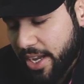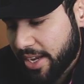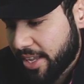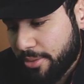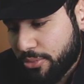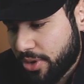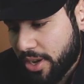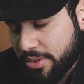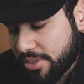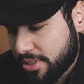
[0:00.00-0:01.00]
I can't
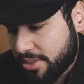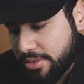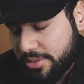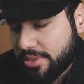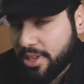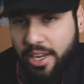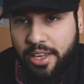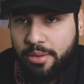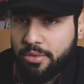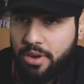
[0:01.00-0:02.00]
pronounce this, I
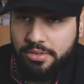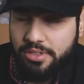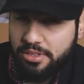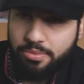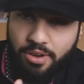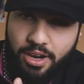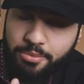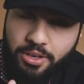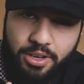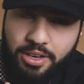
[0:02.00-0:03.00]
can't pronounce this, bro. I'm
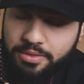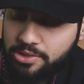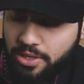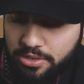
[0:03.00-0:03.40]
not gonna even try